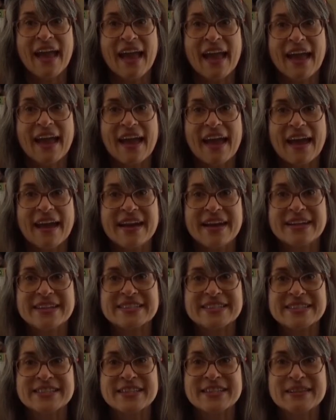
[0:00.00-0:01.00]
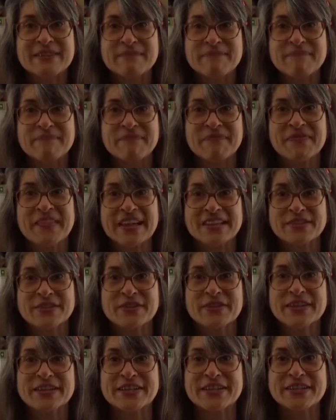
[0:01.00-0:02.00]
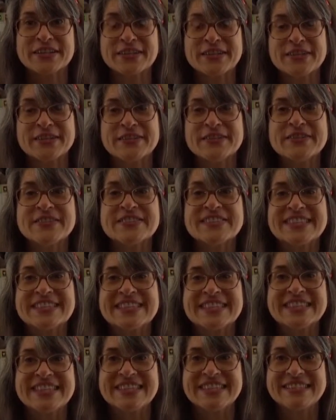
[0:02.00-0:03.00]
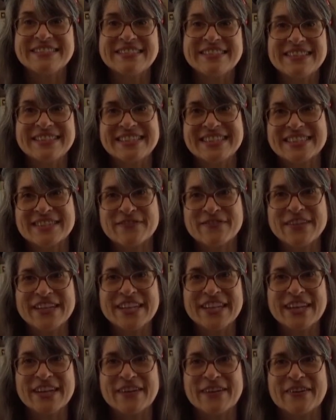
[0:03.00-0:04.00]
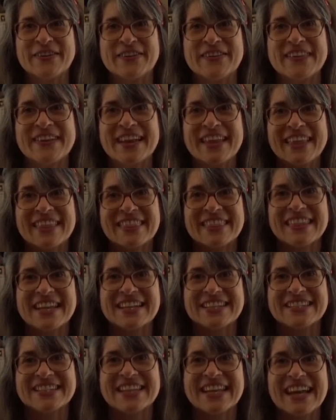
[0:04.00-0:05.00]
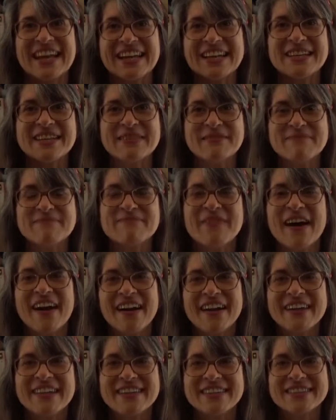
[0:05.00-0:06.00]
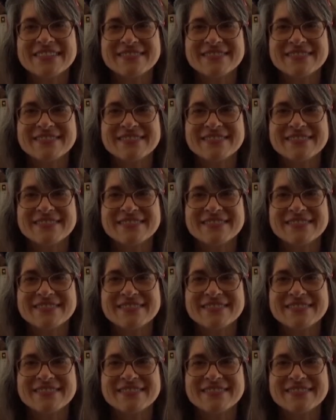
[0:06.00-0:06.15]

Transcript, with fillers: And that's going to conclude this video. Thanks again. Bye.